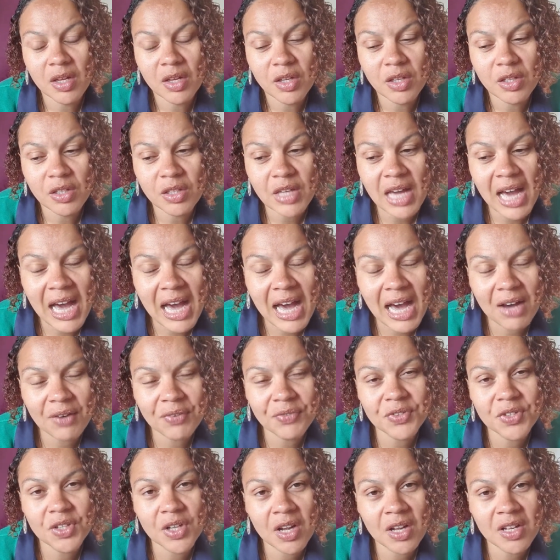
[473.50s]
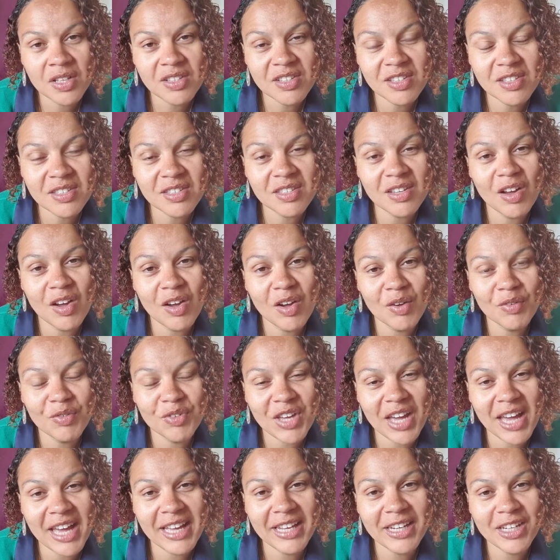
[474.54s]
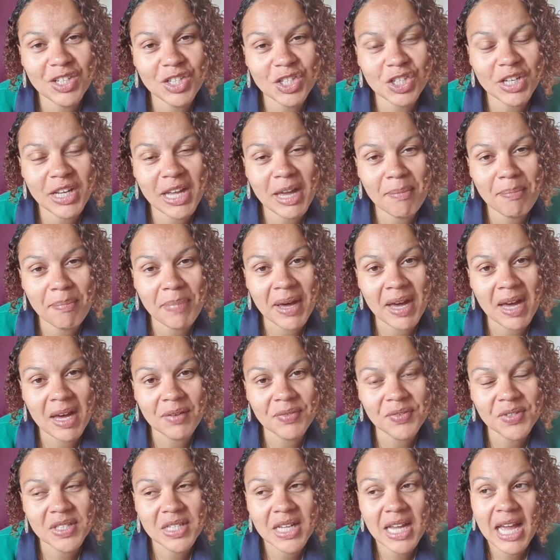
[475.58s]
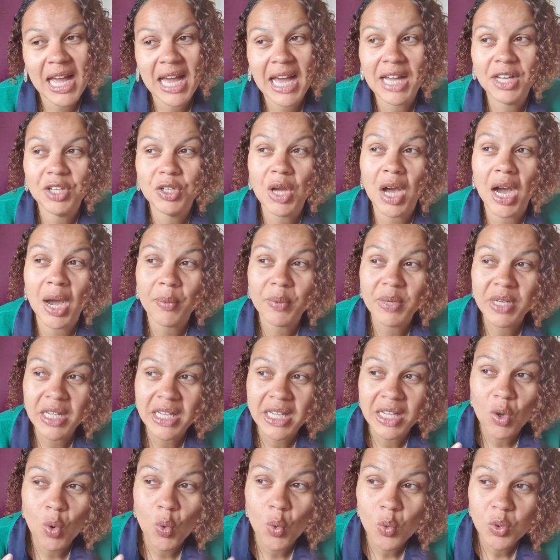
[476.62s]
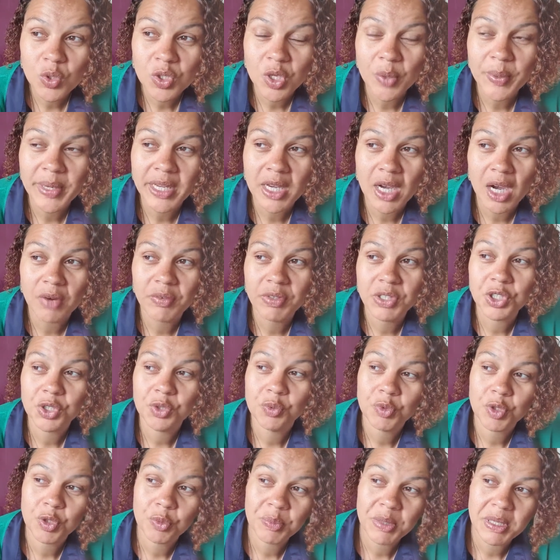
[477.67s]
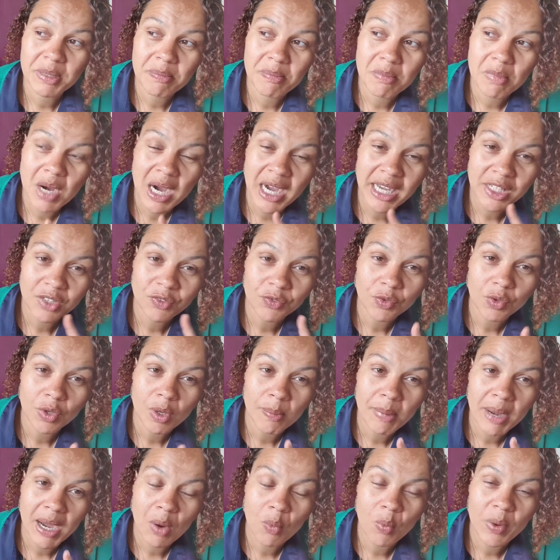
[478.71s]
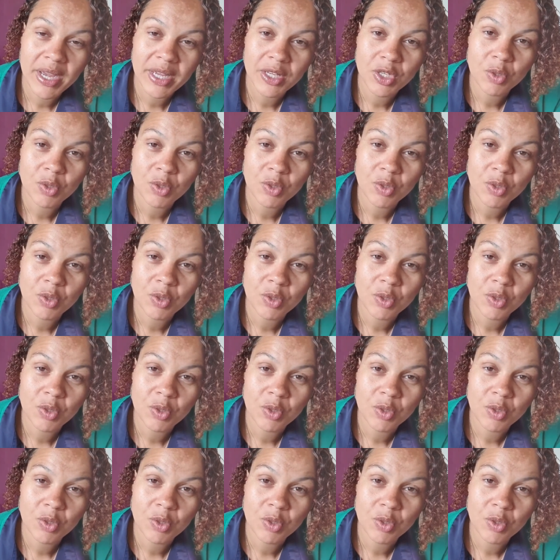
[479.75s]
you have to conserve your energy, empaths. And I would also encourage you to be mindful about where you